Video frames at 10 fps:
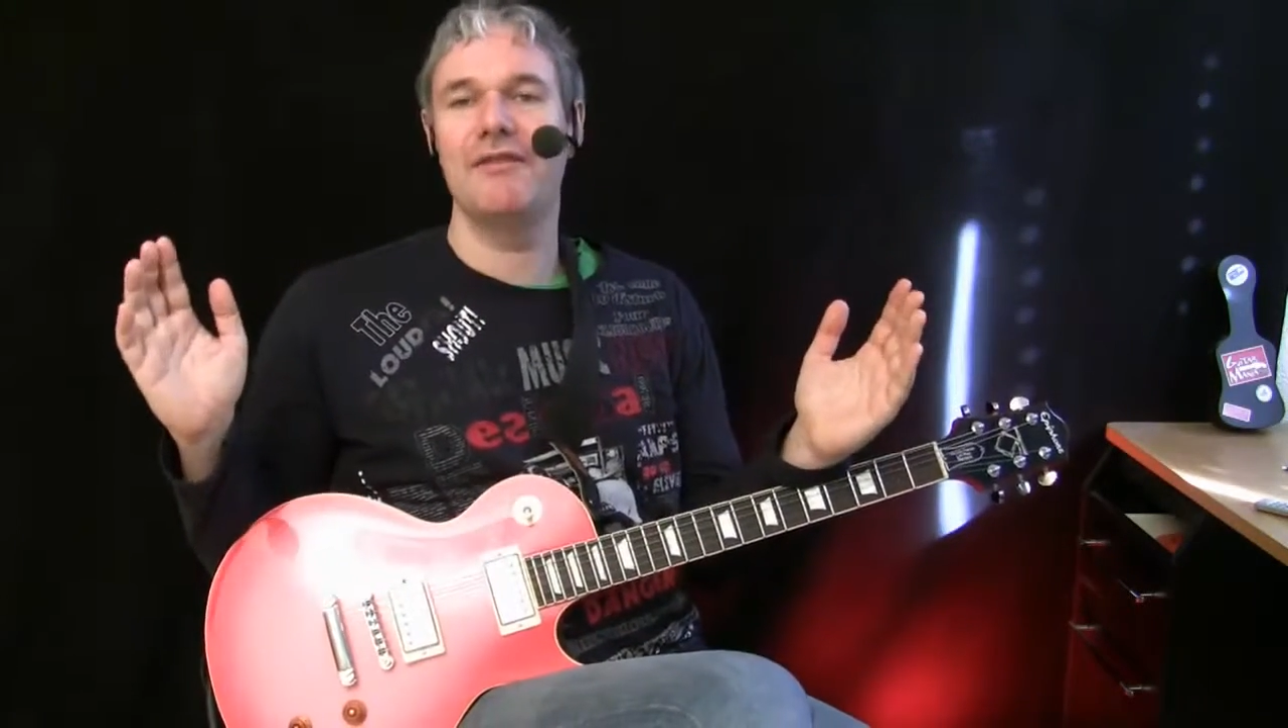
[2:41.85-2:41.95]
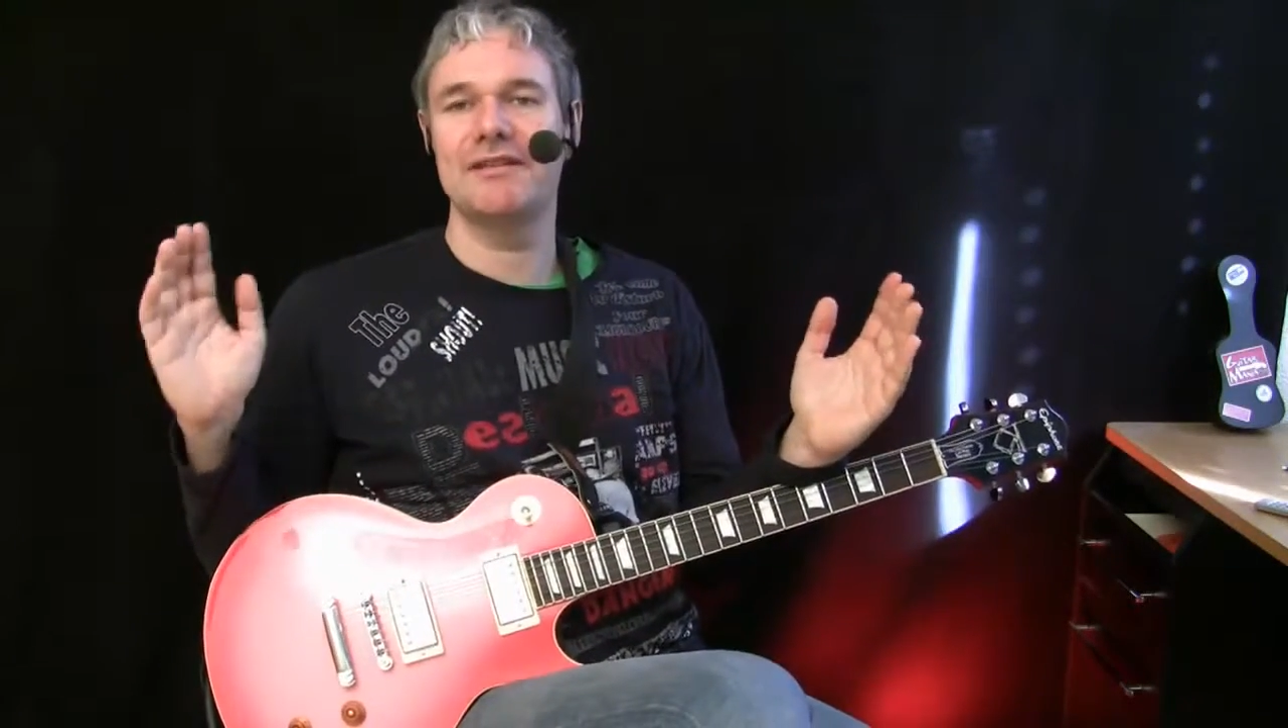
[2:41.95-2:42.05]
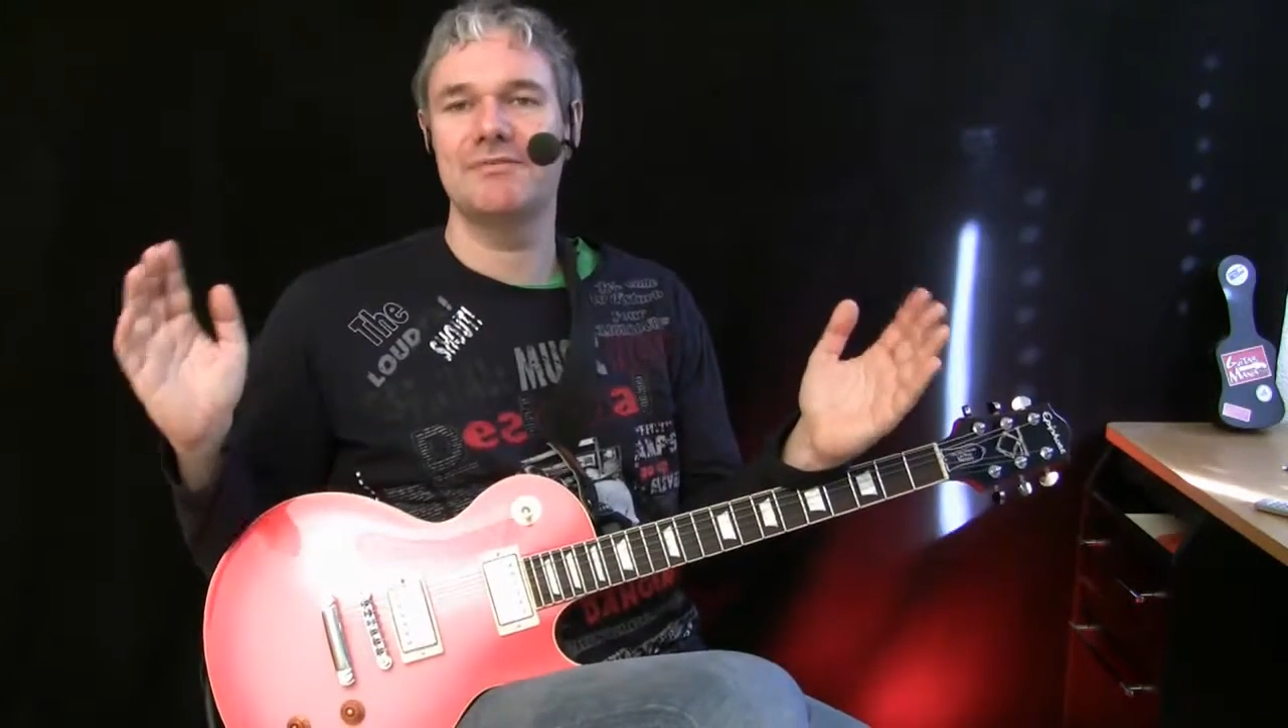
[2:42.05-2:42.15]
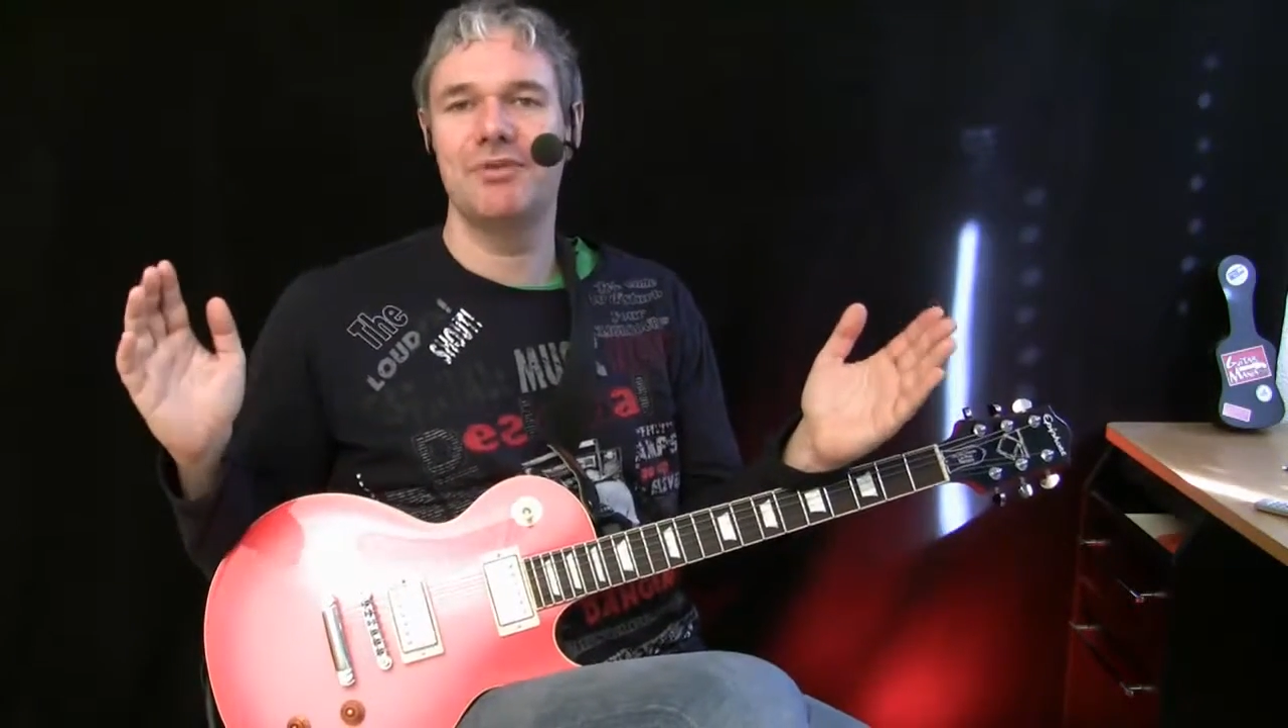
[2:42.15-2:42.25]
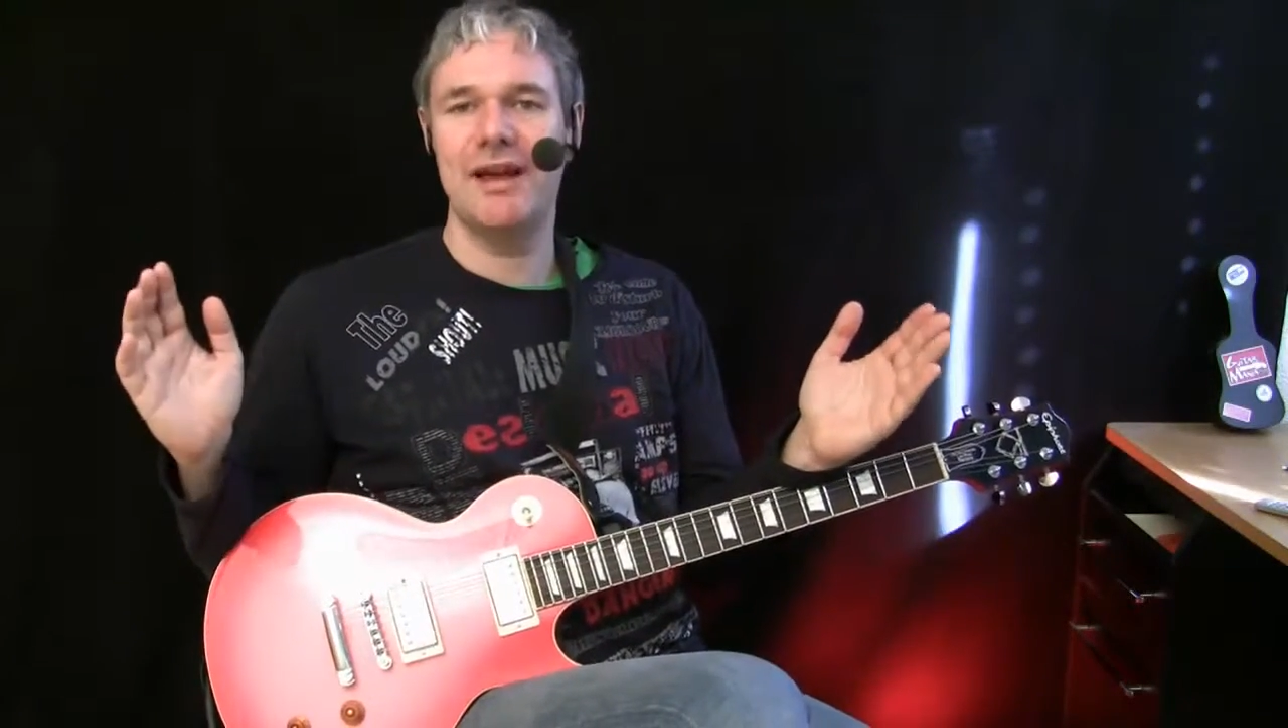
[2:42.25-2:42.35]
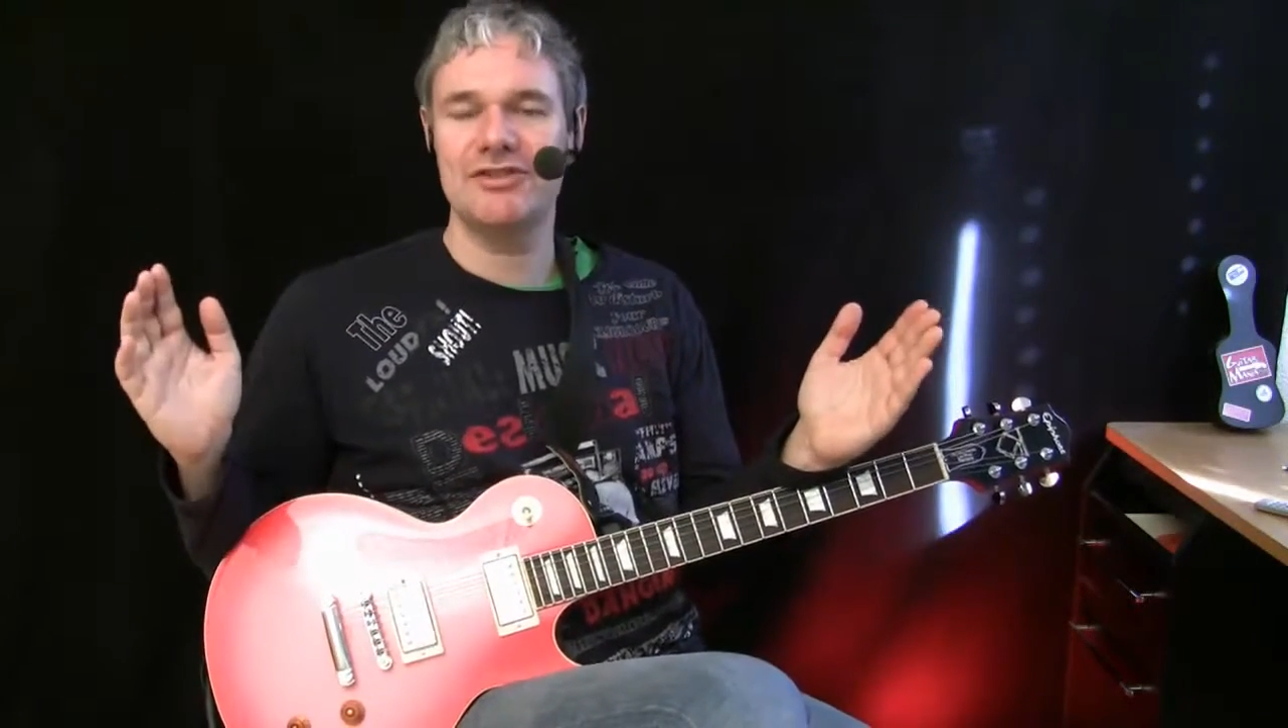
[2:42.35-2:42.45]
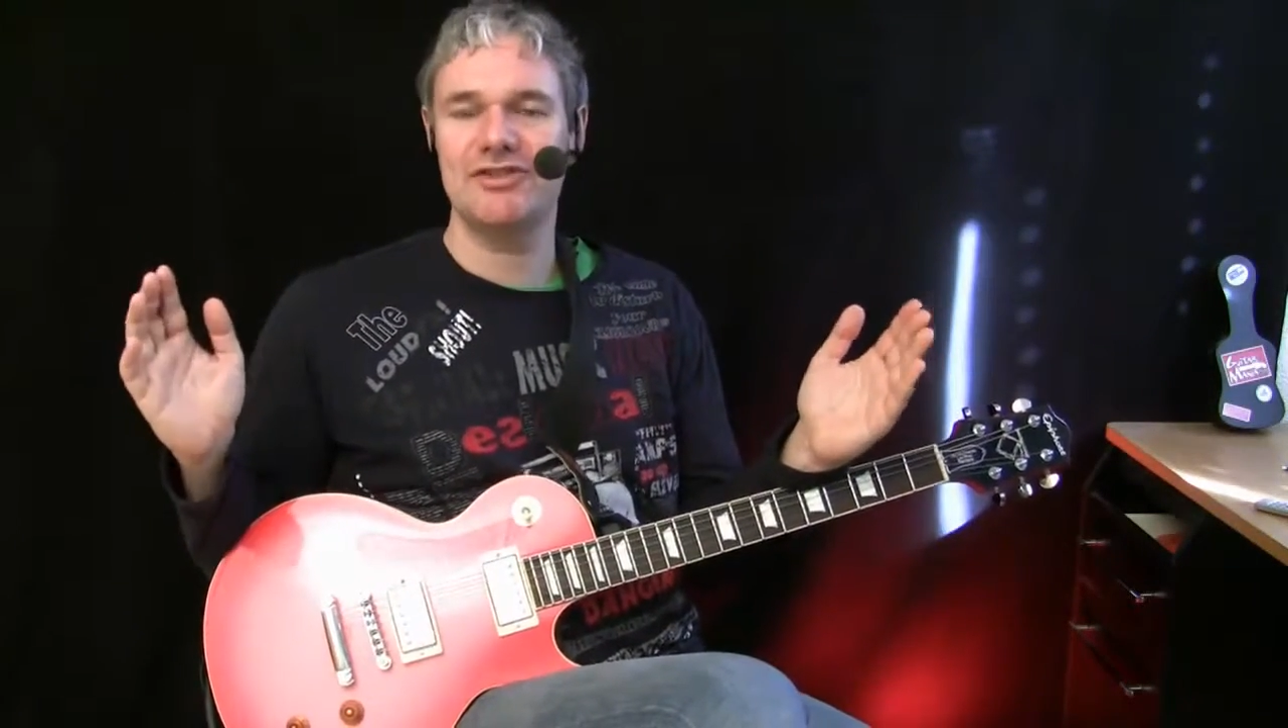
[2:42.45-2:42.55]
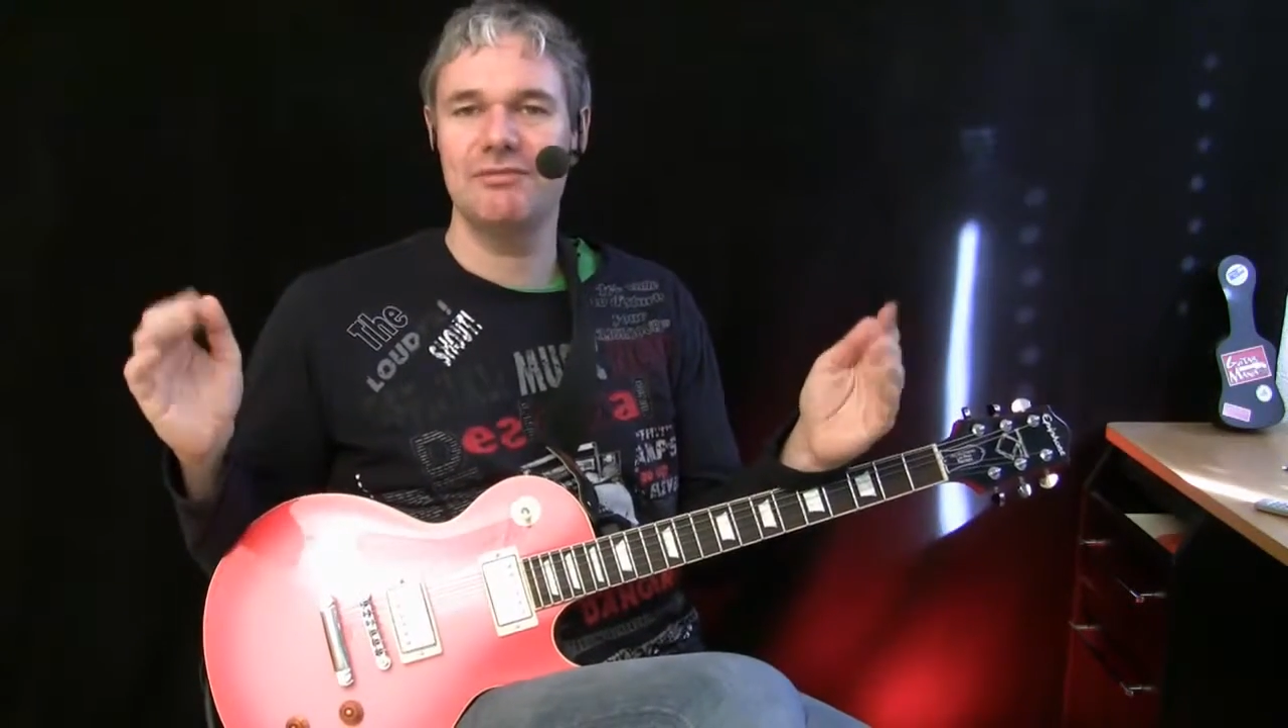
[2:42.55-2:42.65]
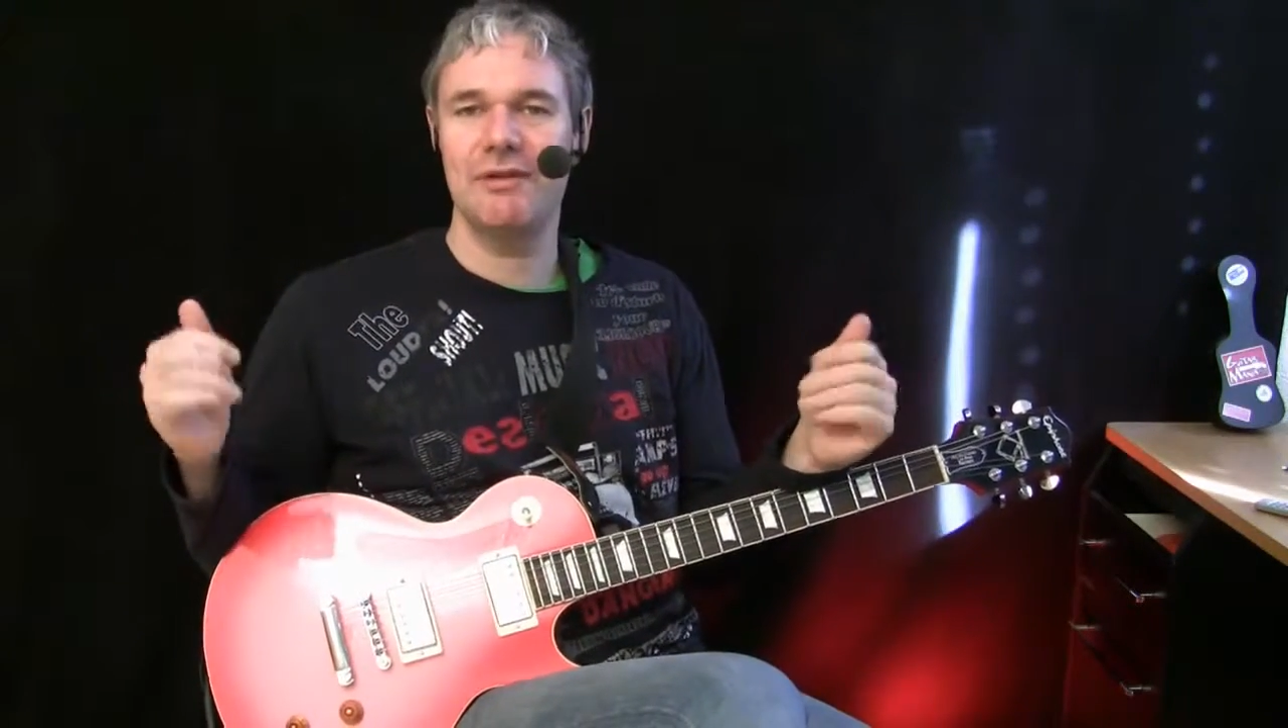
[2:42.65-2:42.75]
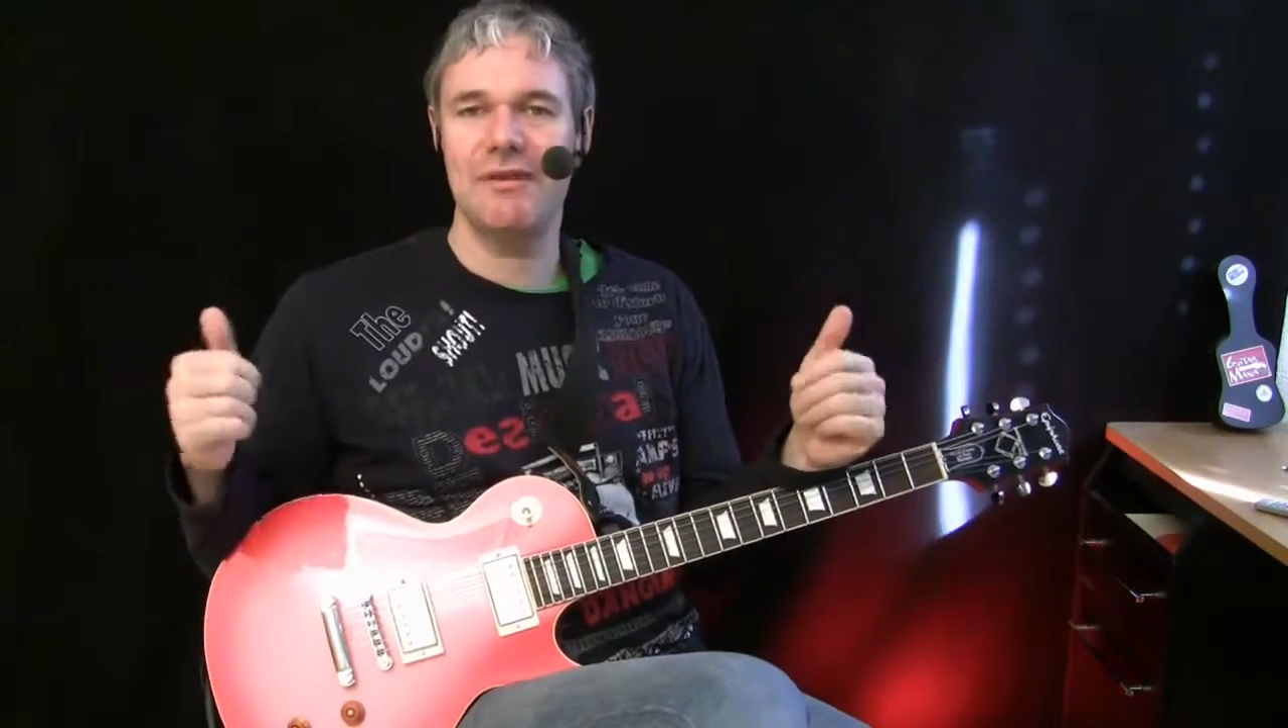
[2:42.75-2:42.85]

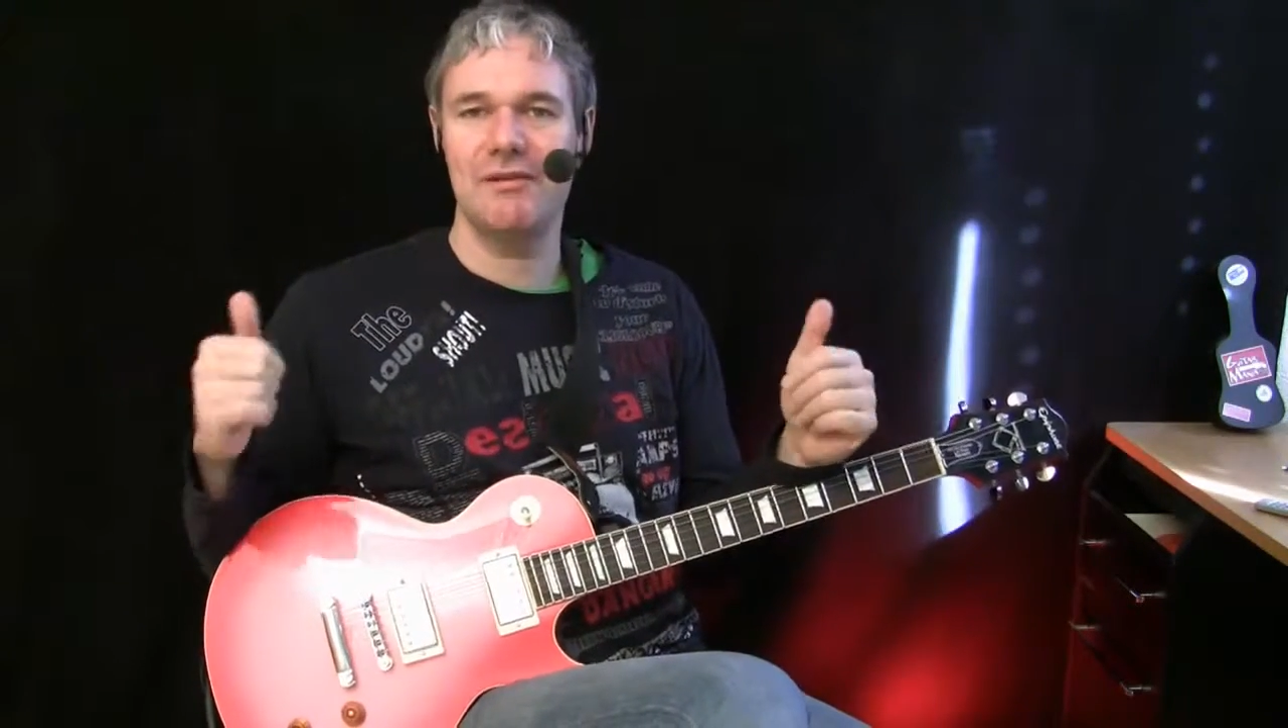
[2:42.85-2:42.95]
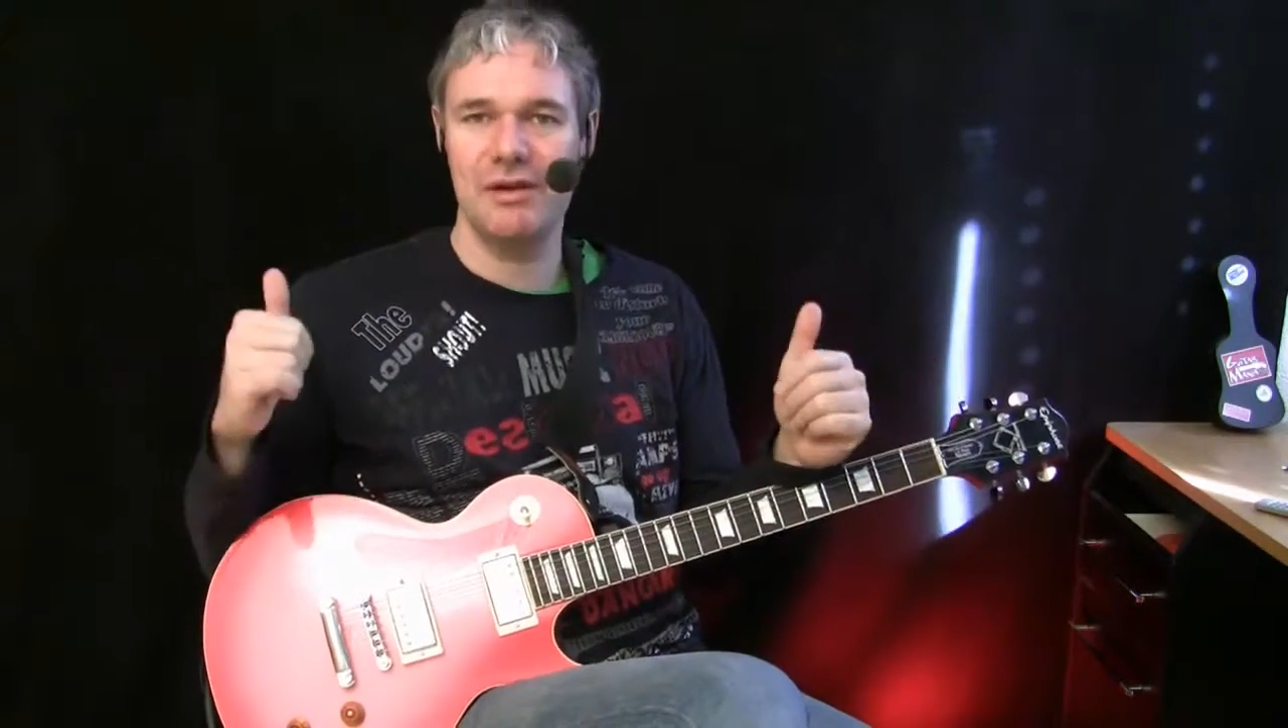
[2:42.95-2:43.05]
expression with